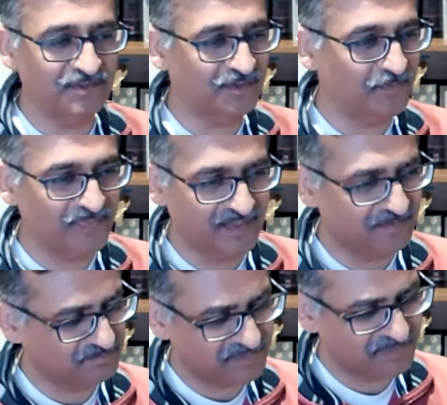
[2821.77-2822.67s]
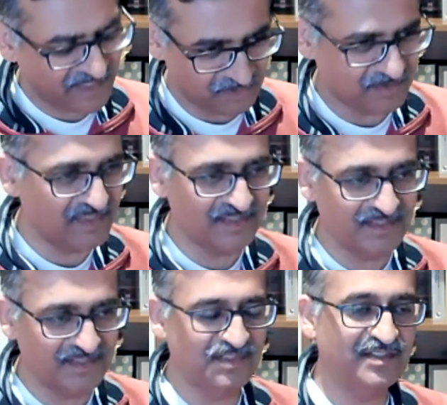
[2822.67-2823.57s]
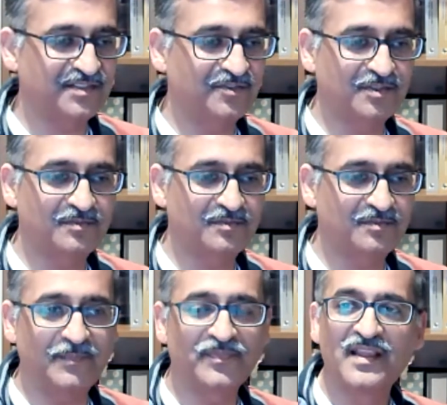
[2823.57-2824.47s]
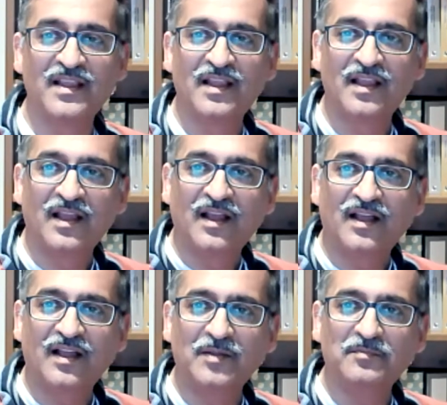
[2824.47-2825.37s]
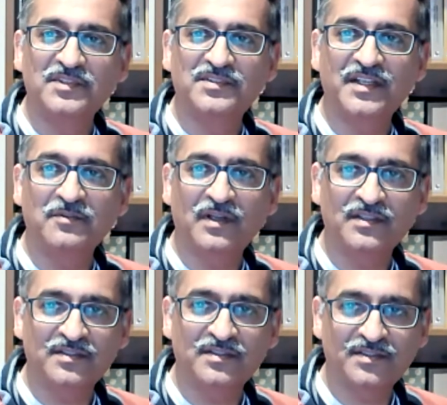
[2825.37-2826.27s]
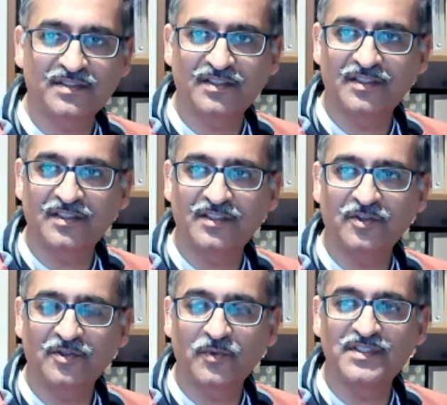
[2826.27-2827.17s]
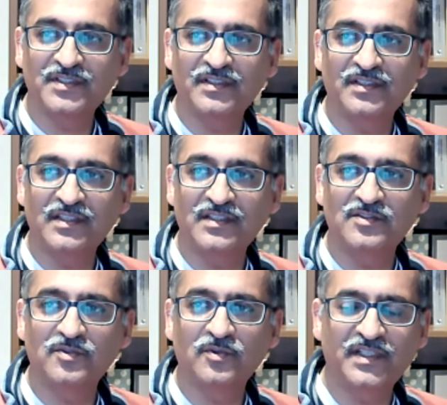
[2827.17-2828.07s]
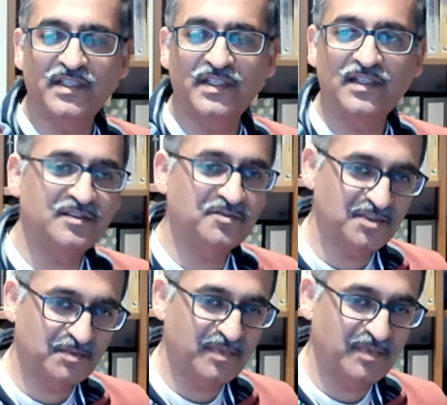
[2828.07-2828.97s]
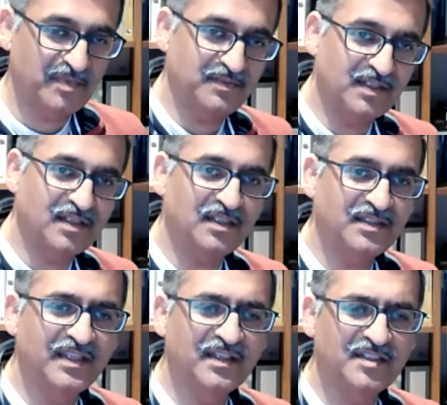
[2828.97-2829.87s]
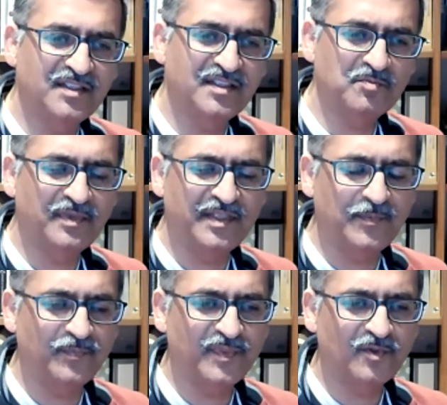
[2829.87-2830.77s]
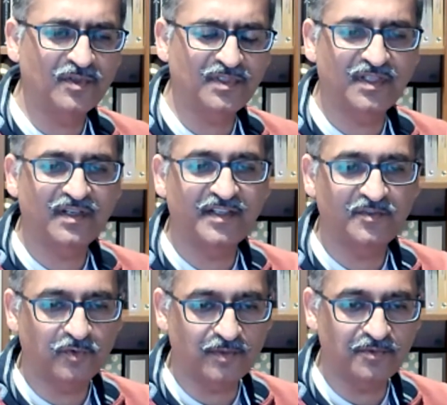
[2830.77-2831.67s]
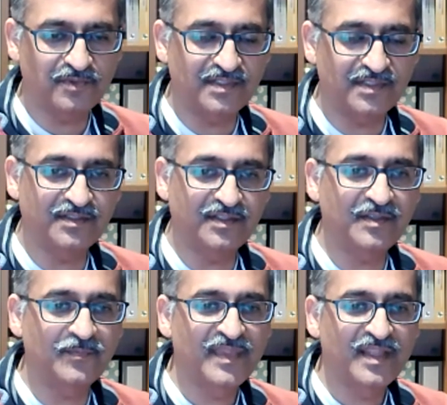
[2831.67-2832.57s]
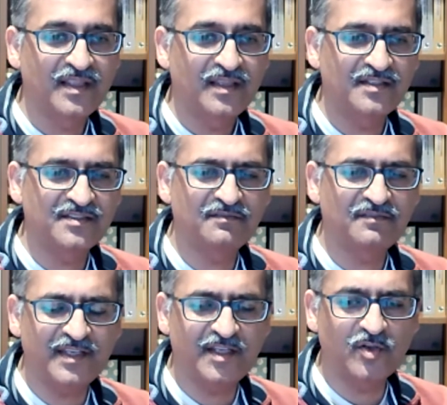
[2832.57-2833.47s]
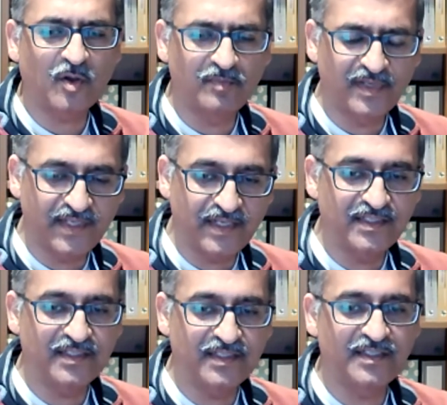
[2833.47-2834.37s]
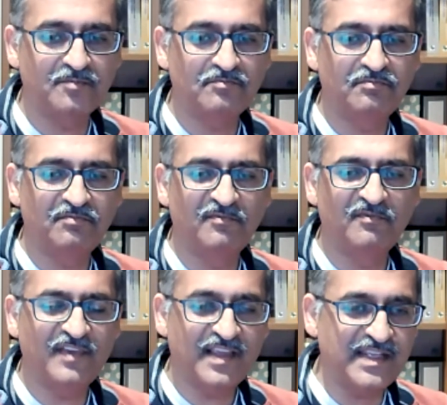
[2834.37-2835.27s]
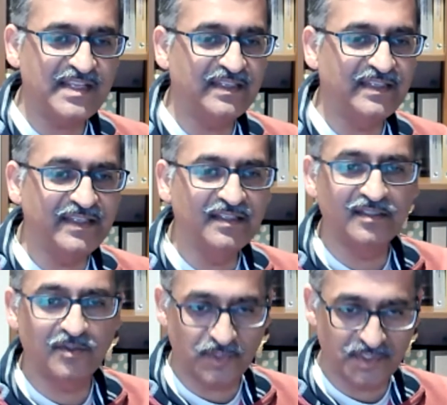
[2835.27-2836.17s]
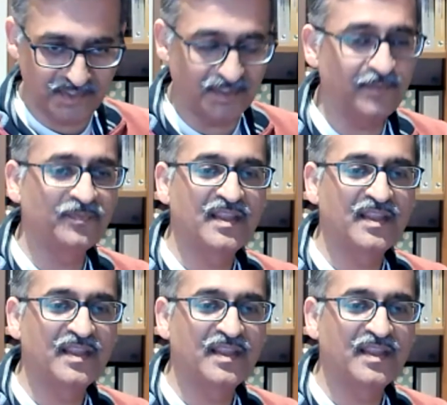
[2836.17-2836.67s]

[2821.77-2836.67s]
So thank you. Amazing presentation, Dr. Burney. Srinivas, your question is so detailed and so specific. I think it is probably not the right forum to answer it. It's a very complicated, very legal question.